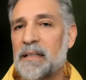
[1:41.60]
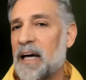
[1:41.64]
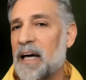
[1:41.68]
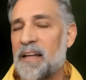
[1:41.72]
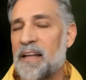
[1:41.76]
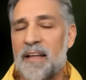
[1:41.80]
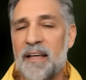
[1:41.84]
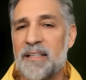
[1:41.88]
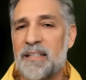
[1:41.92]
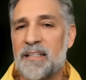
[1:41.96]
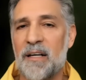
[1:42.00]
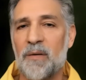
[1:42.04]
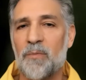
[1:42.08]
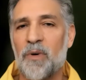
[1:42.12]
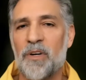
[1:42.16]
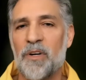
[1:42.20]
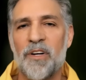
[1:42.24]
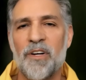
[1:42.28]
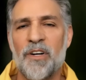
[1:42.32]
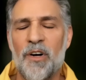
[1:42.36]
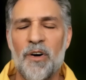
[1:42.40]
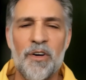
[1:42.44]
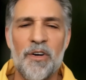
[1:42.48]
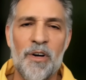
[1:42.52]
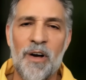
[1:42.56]
And they said, well,
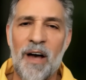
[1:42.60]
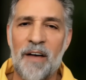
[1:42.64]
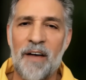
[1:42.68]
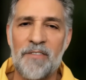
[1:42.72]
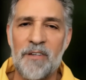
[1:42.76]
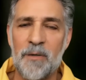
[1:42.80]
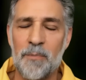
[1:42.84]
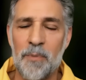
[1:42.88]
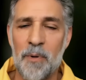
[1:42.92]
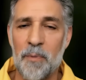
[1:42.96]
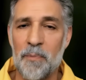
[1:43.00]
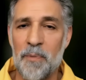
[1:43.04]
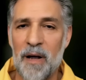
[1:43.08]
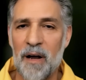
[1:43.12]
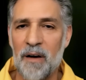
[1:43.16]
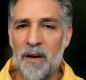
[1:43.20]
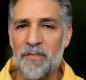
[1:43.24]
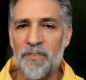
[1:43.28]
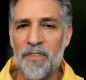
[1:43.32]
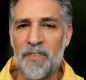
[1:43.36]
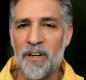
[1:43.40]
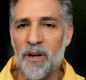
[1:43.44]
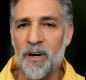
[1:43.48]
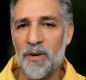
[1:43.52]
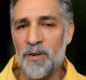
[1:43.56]
you have to prepare
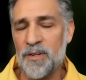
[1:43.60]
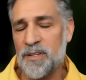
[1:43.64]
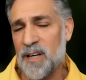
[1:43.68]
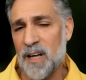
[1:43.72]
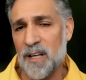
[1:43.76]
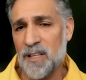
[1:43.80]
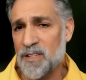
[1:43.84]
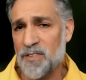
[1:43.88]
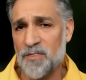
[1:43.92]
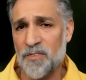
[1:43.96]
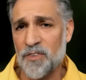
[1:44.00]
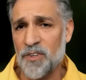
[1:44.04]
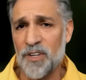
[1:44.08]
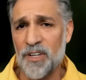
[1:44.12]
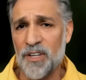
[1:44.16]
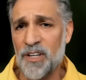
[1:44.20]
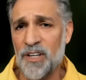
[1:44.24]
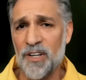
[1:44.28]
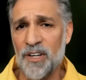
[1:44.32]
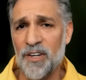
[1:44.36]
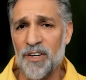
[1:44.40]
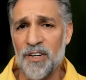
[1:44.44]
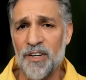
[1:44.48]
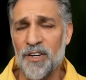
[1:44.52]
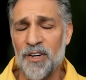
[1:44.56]
for the ghost dance for a
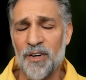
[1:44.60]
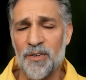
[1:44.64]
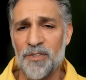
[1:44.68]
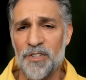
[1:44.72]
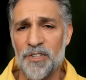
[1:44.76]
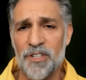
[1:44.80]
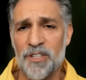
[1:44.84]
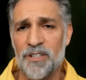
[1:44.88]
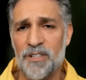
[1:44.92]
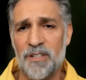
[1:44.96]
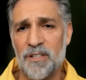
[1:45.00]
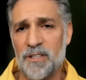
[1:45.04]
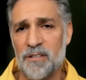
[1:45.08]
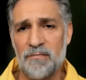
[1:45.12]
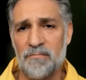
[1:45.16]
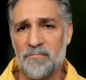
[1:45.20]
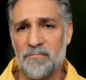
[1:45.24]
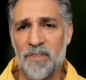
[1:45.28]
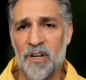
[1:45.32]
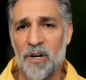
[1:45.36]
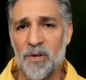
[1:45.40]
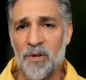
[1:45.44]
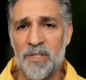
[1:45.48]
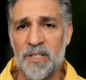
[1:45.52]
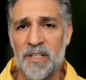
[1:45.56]
year. You don't just
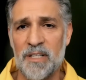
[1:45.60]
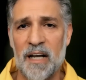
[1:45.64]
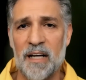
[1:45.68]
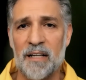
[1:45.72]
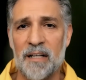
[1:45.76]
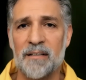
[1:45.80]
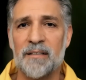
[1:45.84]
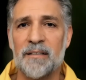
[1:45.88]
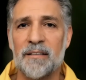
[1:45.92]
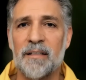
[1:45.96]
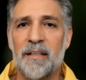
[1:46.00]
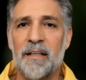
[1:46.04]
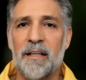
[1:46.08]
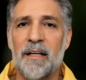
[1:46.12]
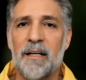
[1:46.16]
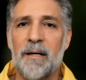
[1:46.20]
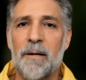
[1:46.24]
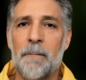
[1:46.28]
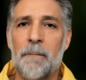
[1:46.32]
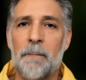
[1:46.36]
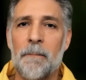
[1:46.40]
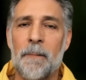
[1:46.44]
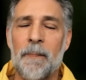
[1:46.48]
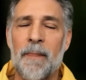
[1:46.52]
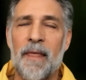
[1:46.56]
ghost dance.
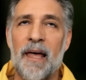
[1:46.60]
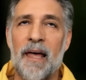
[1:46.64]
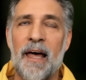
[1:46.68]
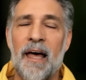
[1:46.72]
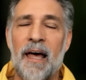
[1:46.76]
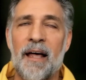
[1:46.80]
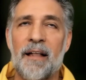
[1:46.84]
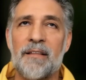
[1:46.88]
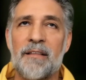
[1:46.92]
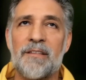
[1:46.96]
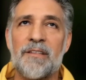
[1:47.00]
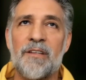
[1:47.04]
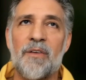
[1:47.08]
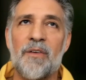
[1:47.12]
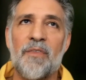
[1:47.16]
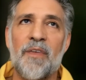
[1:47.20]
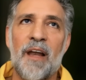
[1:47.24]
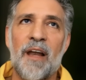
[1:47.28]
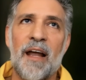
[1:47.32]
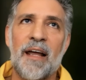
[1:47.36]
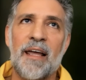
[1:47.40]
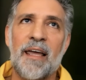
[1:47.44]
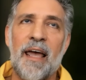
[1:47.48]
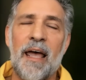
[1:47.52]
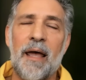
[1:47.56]
And so
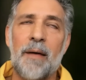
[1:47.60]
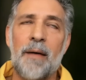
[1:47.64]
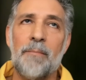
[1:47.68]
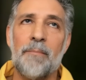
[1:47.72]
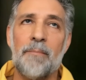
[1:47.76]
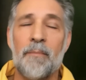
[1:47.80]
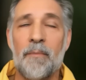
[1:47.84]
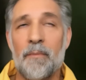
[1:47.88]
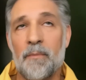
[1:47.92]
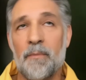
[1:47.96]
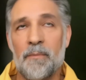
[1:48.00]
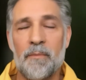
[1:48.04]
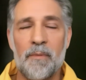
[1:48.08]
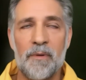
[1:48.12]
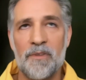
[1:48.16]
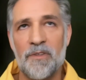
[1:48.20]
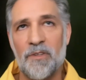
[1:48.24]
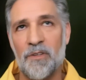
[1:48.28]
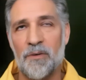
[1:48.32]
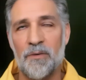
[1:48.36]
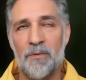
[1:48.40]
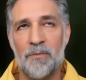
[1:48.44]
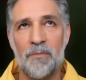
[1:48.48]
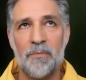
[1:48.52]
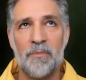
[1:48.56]
then I came
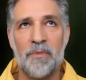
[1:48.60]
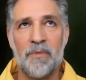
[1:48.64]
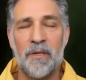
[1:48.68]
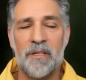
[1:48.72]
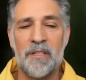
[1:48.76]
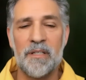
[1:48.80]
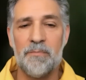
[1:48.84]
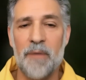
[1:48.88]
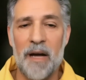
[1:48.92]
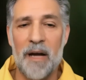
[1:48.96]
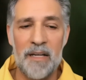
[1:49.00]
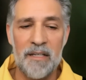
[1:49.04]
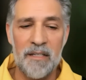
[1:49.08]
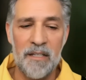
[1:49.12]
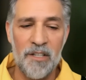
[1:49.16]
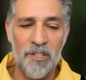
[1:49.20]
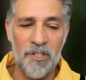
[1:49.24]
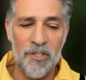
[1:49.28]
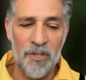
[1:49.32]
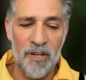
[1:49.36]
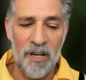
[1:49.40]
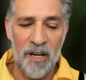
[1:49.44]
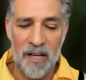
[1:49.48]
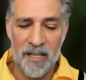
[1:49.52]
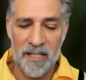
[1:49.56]
to my
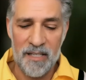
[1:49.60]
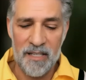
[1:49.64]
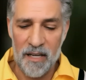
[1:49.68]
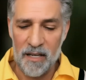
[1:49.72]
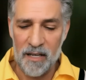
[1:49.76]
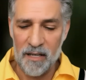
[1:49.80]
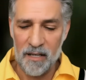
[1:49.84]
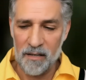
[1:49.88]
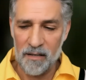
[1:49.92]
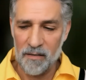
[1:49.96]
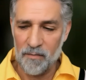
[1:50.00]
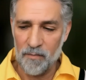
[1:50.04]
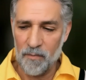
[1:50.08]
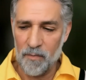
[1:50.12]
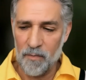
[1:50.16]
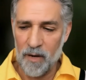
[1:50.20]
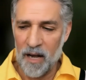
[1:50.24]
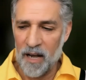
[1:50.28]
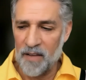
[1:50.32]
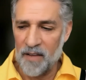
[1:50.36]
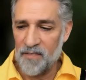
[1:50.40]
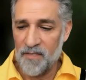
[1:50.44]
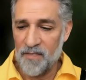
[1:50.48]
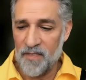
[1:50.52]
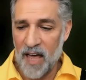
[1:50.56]
teacher and I said,
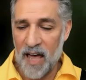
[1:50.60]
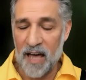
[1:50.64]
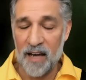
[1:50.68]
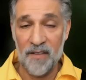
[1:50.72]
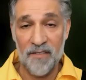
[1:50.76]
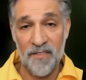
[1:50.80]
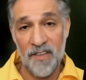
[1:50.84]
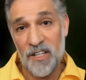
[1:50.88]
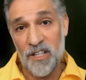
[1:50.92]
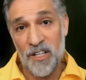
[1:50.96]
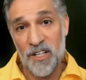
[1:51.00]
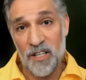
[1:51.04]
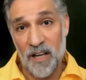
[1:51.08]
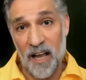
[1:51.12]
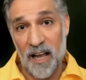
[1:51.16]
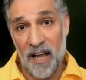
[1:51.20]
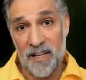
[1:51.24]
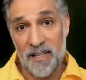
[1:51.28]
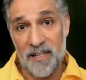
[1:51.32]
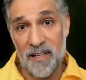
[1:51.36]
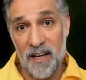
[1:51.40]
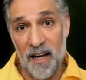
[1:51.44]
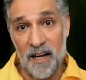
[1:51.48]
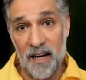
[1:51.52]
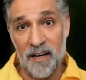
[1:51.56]
I had a vision
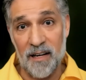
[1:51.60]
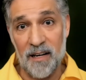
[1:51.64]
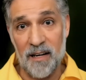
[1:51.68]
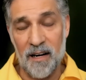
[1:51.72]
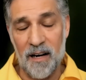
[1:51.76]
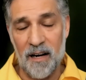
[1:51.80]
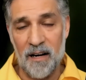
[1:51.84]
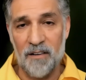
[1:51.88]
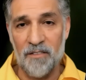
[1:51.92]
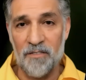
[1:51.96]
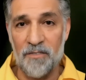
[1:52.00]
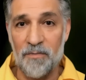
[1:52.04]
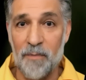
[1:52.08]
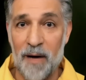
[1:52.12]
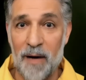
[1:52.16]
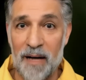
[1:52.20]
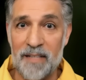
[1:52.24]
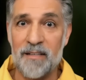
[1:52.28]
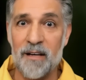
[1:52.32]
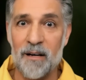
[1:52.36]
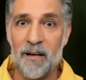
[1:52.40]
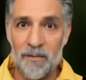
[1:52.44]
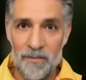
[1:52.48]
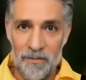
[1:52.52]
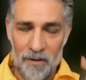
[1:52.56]
last night of
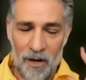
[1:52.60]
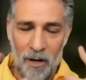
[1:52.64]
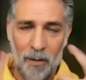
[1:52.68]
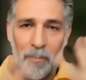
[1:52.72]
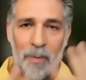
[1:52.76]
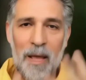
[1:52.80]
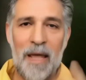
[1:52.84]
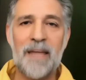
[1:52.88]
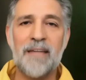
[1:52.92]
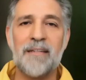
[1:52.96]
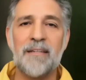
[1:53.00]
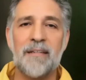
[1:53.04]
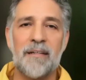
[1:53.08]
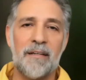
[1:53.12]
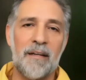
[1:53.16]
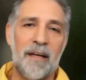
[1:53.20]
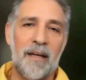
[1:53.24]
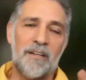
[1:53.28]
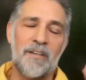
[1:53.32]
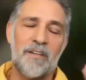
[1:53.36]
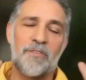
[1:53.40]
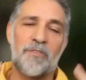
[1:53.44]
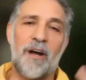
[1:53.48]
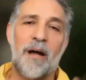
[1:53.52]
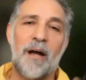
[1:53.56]
myself all painted. And I
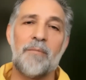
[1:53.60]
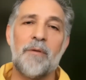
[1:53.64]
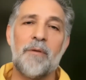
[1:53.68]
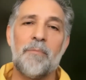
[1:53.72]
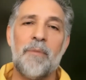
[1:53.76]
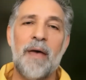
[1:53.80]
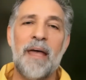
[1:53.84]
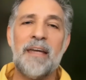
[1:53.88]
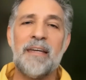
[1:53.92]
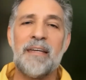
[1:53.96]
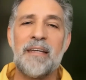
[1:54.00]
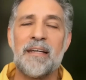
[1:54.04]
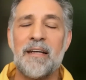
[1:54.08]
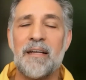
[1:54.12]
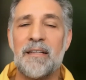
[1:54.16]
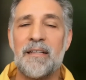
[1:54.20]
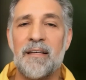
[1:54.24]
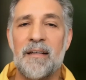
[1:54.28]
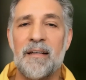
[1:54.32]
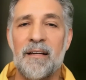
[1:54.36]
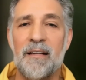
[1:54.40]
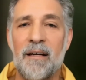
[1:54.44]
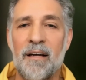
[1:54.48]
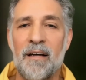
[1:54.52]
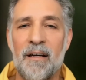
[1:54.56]
described the painting. And he
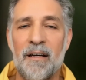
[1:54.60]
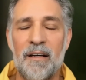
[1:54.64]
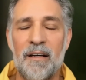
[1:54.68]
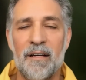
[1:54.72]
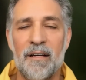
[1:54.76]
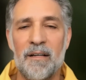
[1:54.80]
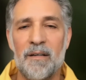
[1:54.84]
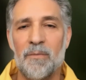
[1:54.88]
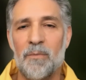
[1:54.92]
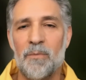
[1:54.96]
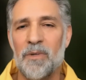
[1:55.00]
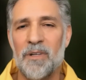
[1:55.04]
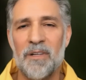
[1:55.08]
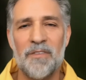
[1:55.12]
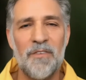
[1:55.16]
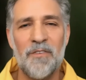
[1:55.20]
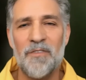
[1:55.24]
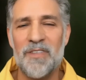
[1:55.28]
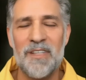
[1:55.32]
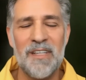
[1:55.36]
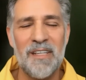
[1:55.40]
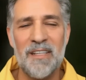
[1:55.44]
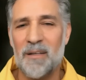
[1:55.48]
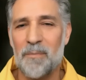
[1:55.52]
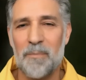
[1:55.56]
said, well, if you've
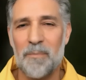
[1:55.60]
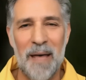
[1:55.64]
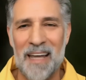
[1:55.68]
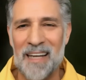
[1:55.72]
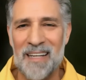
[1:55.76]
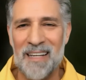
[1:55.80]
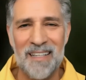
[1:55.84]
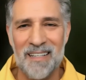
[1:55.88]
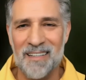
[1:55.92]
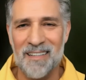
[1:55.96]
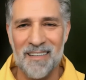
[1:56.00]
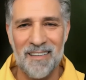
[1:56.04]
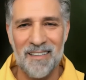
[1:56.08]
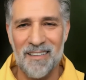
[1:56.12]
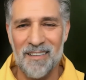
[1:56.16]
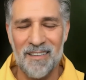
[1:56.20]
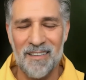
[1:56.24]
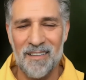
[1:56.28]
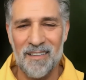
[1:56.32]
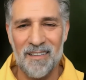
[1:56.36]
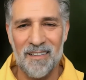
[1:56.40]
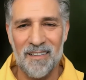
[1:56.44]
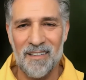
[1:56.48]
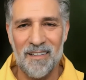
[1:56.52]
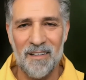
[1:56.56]
seen the painting, then
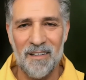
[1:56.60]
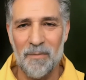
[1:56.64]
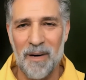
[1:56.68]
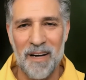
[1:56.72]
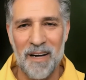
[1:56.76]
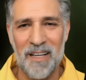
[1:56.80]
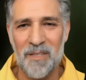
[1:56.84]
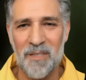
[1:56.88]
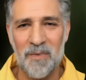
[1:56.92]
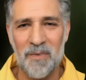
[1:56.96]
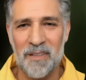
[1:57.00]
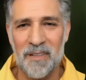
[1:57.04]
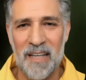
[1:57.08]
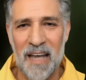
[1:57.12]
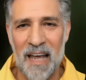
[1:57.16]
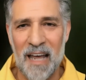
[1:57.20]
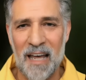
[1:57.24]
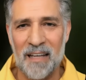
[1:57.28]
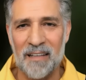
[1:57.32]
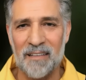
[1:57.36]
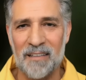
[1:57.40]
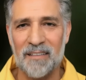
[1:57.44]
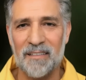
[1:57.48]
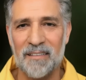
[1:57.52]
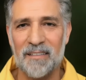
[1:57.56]
you might as well
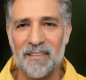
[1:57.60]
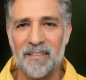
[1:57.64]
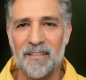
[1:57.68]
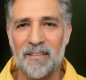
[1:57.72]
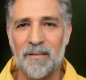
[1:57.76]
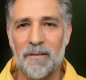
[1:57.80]
dance.